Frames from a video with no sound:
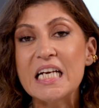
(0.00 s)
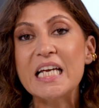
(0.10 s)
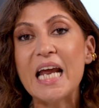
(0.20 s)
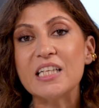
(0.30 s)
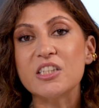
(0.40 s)

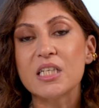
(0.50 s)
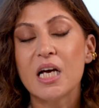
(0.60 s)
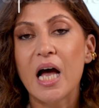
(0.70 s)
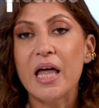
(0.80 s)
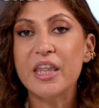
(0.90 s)
Great.
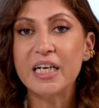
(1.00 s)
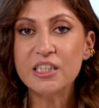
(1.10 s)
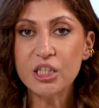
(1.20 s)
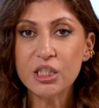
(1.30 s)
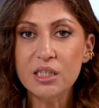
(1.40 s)
The
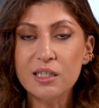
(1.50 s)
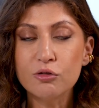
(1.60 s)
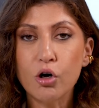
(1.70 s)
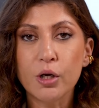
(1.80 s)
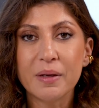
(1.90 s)
additional
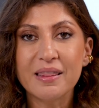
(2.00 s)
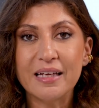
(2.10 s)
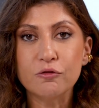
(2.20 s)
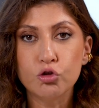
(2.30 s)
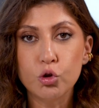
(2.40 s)
document that
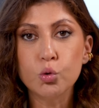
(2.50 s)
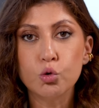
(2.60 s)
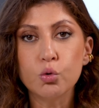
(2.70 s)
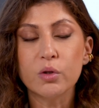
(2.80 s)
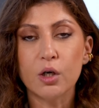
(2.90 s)
you
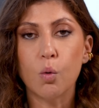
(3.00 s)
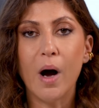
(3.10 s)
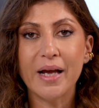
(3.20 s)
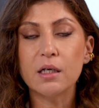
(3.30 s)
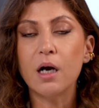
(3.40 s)
do
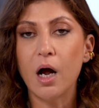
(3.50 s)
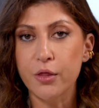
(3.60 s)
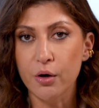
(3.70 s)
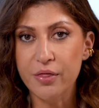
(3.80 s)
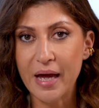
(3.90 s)
require,
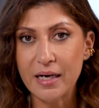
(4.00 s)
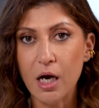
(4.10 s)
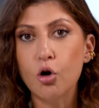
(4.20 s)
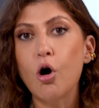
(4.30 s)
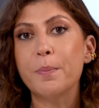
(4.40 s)
other than a
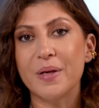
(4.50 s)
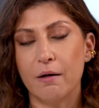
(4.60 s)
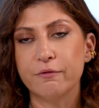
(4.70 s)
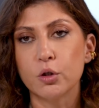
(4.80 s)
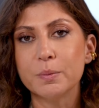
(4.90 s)
copy
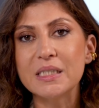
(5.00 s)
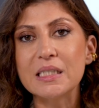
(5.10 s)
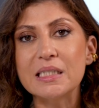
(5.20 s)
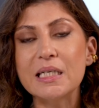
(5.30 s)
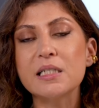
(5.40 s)
of your
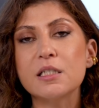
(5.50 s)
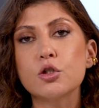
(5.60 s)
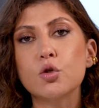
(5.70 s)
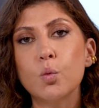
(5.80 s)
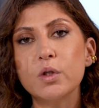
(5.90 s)
business
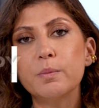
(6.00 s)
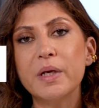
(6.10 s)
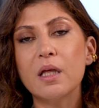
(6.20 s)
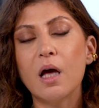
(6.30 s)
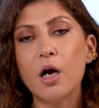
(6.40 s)
license, would
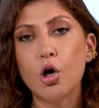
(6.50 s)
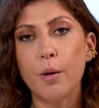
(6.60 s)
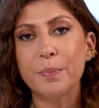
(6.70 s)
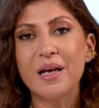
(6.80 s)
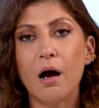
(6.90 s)
be a
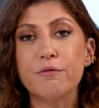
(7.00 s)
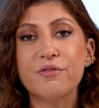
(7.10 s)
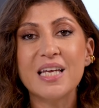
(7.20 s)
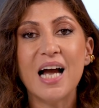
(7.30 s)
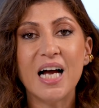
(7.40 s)
copy of
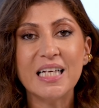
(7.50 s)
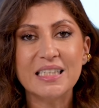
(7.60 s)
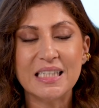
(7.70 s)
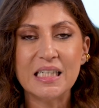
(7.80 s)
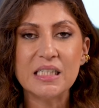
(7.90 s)
the
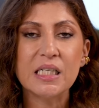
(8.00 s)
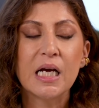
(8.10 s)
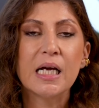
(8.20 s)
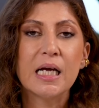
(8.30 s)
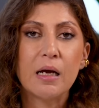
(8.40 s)
IDs,
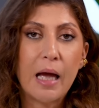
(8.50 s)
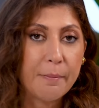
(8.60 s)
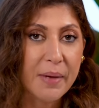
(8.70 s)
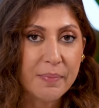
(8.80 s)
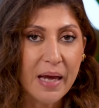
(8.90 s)

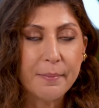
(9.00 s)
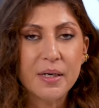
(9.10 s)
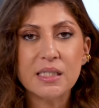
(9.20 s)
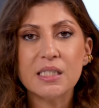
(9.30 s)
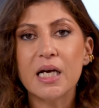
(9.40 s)
maybe
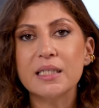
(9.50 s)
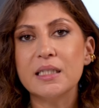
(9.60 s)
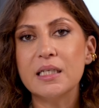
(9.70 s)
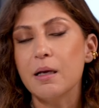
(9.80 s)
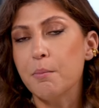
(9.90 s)
Emirates
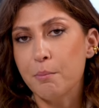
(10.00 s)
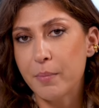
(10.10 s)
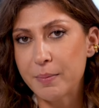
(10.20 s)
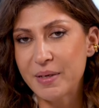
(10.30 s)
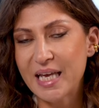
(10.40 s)
ID,
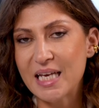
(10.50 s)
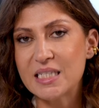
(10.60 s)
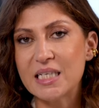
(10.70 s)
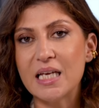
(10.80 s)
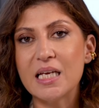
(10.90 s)
maybe
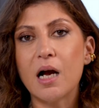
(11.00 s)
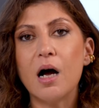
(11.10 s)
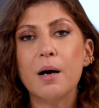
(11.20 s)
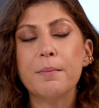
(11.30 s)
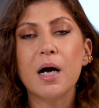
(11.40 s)
KSA
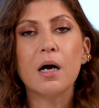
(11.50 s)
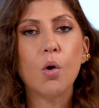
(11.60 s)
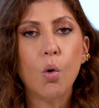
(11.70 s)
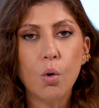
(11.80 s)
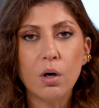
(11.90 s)
Iqama,
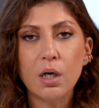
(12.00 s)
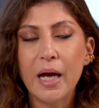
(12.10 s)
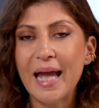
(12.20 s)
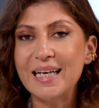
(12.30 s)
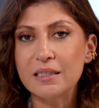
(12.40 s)
or
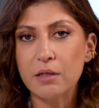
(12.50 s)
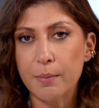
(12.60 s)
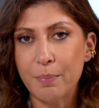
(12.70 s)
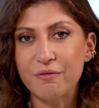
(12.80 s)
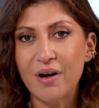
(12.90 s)
any
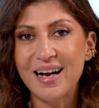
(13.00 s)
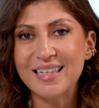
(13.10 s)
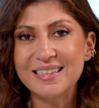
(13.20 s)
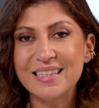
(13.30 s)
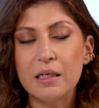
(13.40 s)
type of
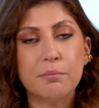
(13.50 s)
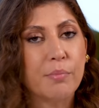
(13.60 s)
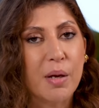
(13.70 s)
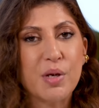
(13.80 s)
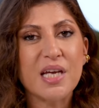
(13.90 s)
ID,
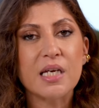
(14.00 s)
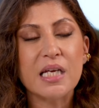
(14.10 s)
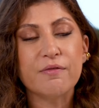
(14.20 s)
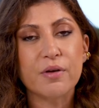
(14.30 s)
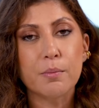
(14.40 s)
maybe an even